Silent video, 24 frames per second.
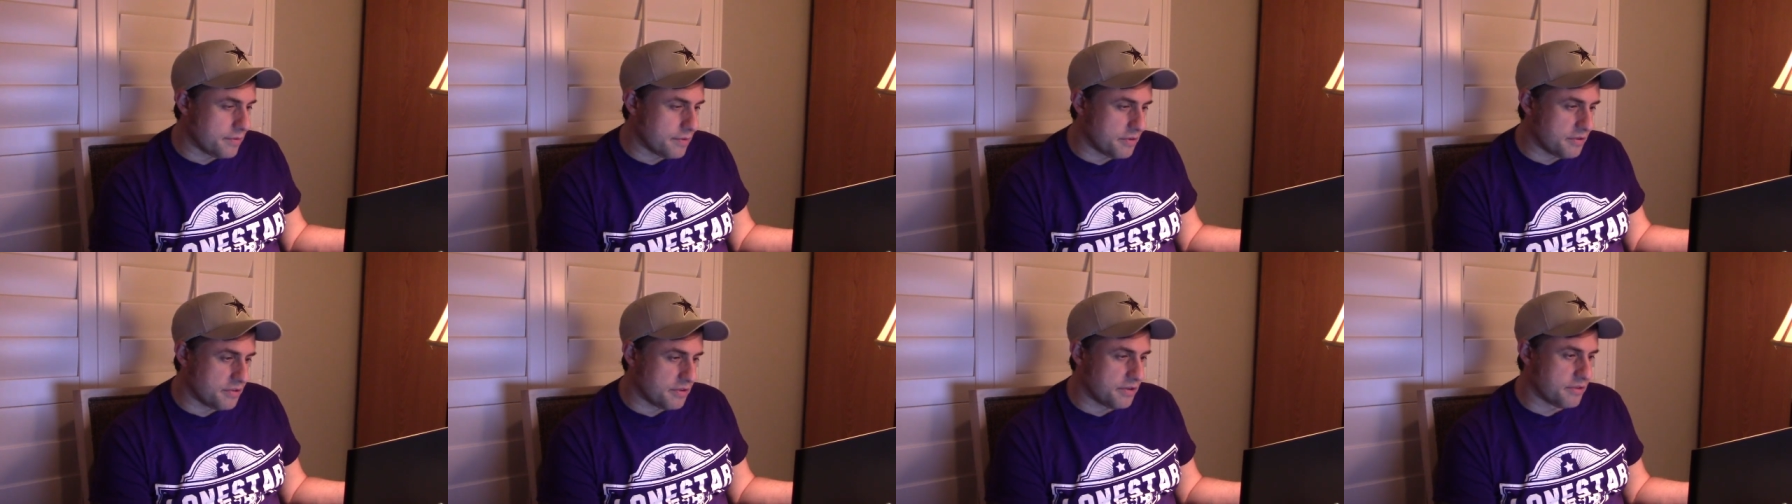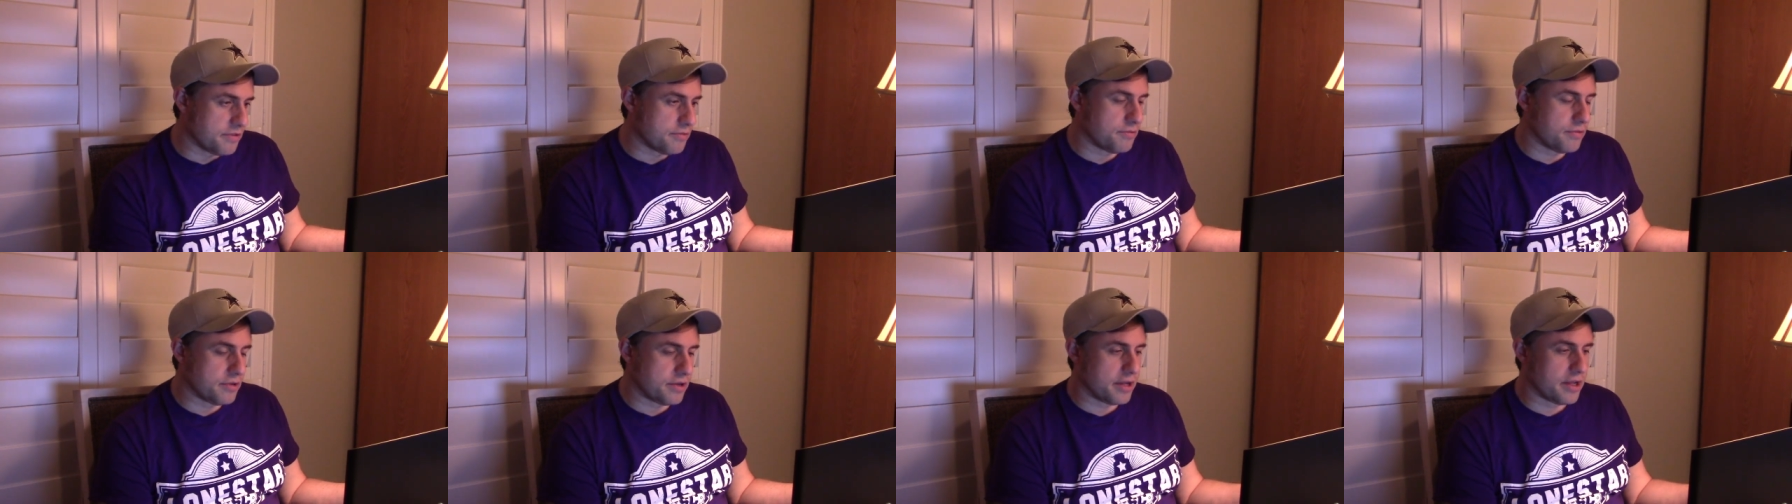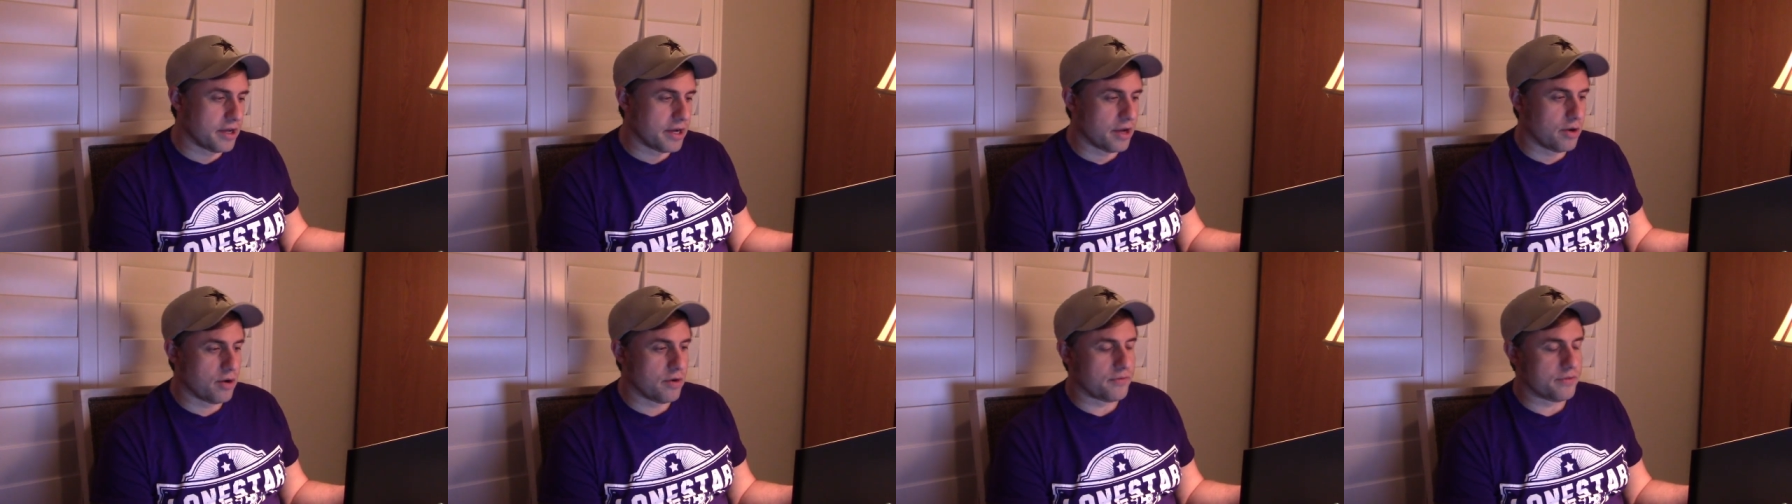this season really
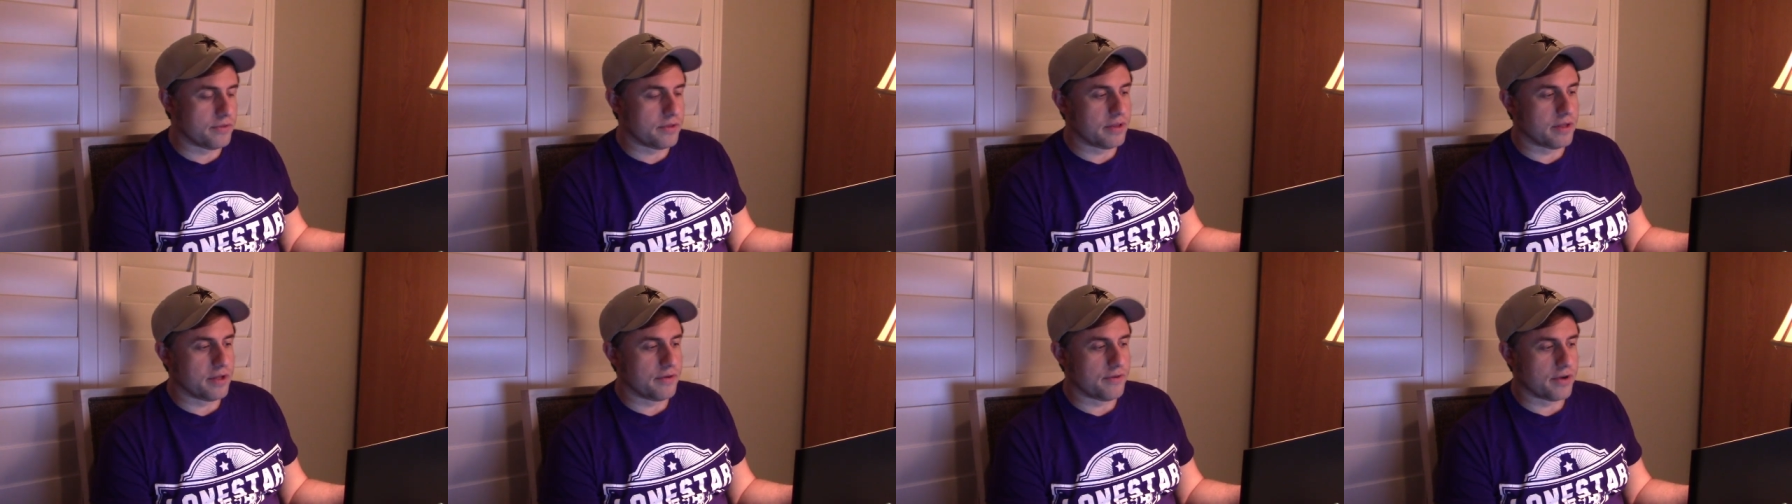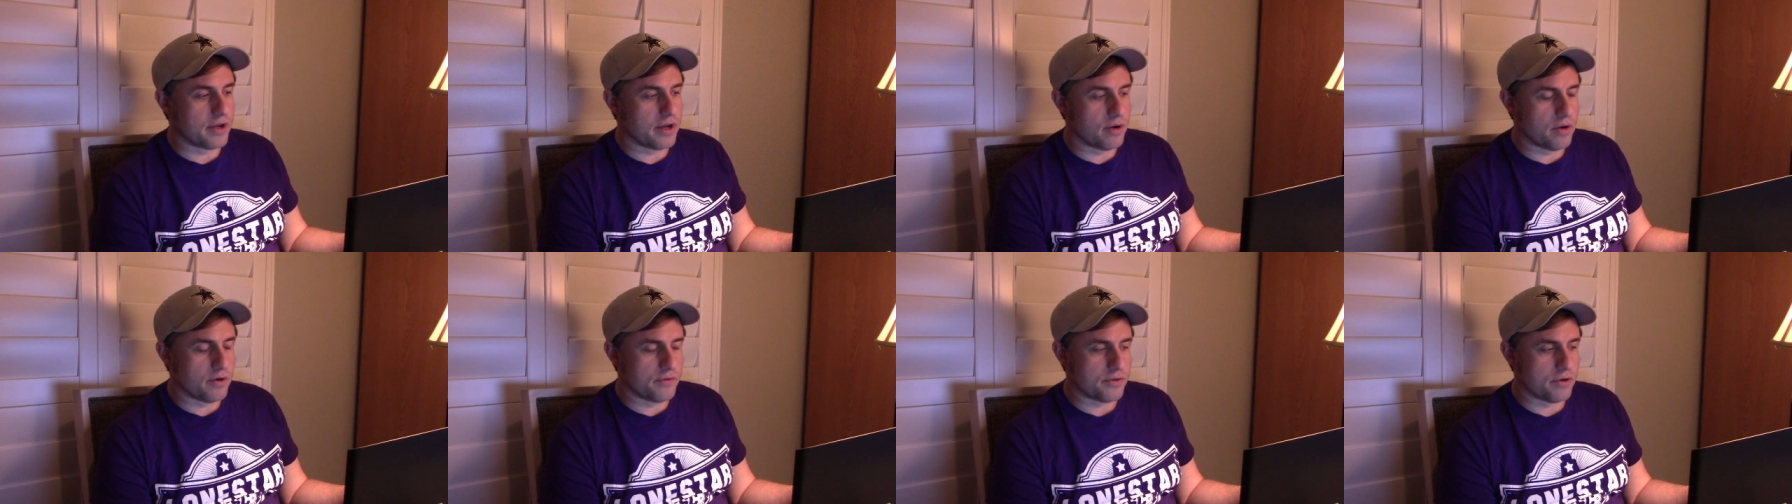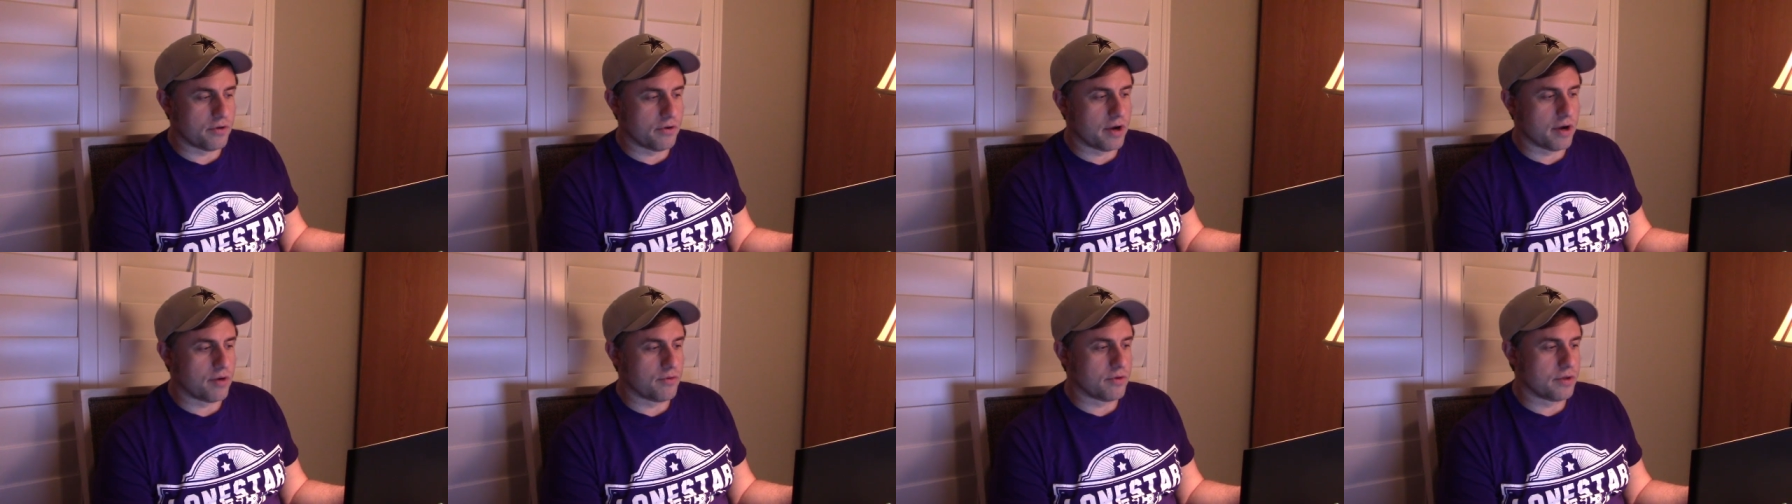never got off the
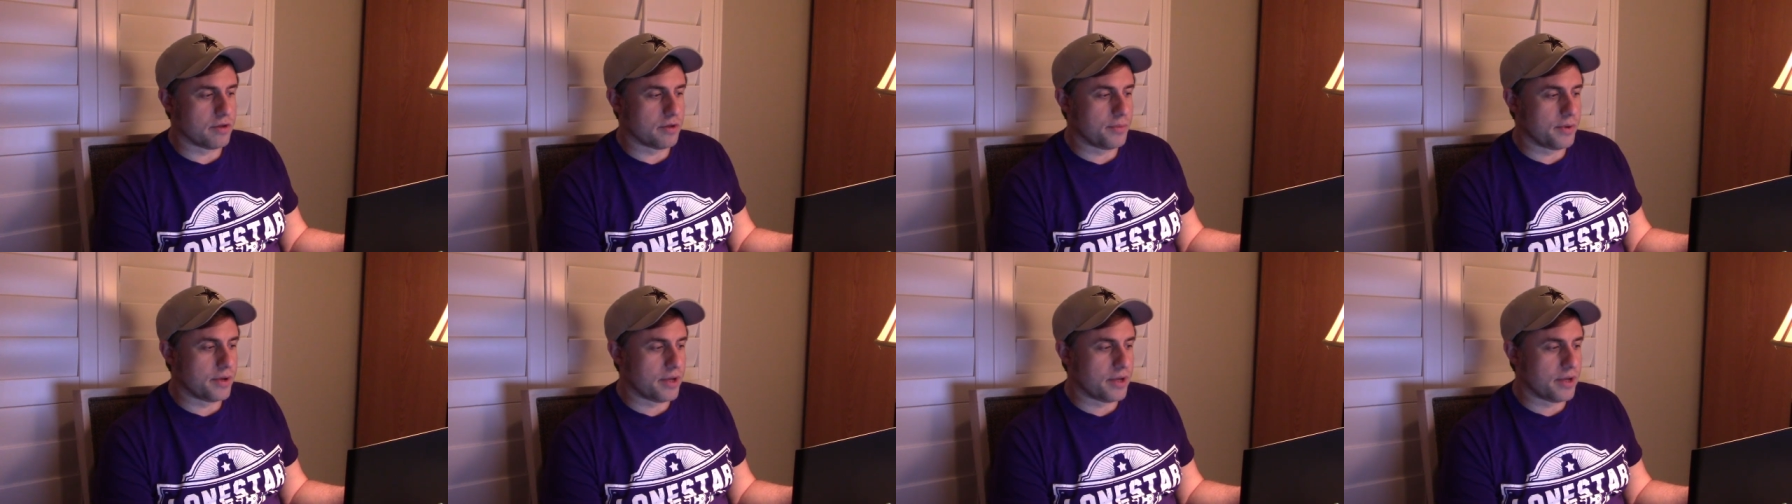ground really